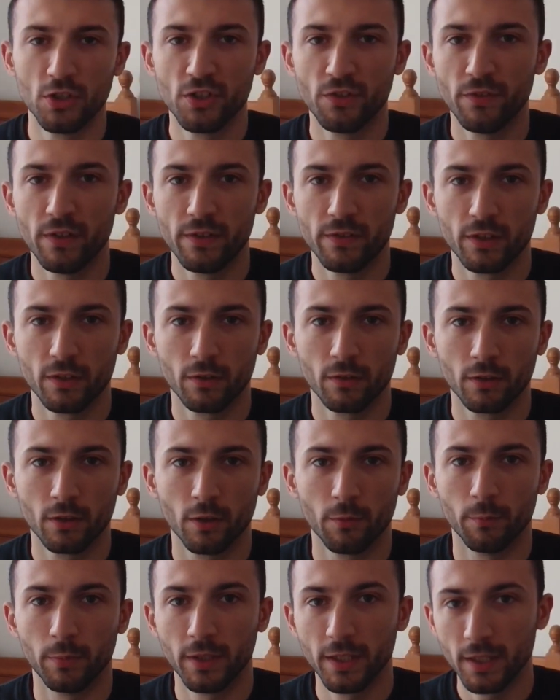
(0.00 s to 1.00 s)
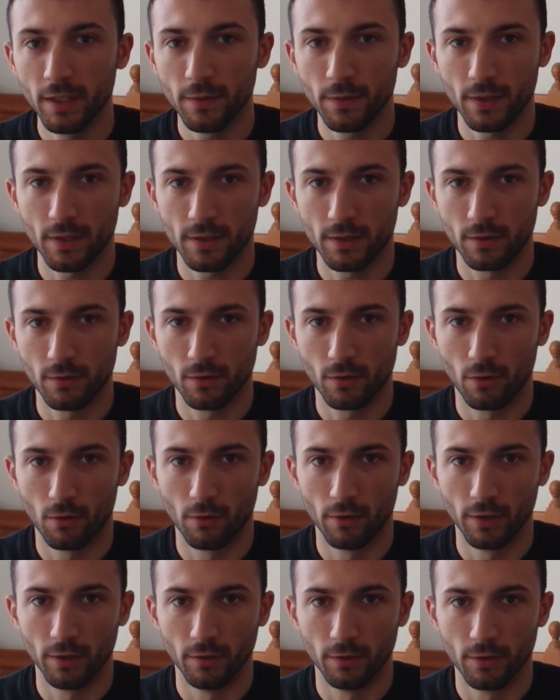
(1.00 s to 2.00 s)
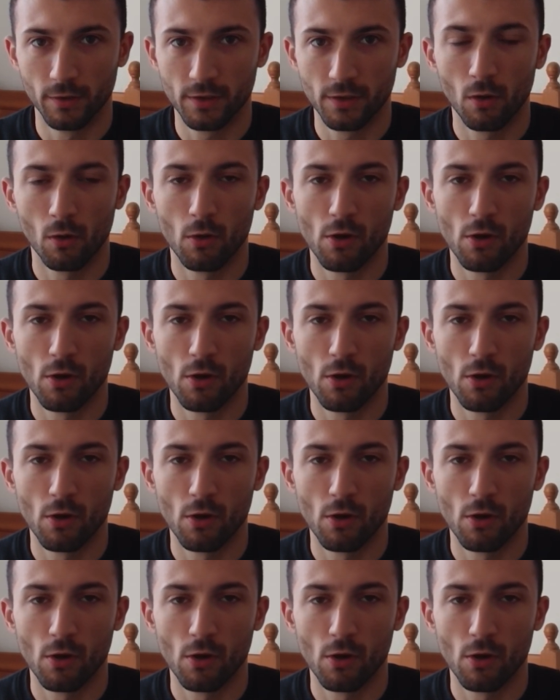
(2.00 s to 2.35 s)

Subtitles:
you've either completed these tutorials or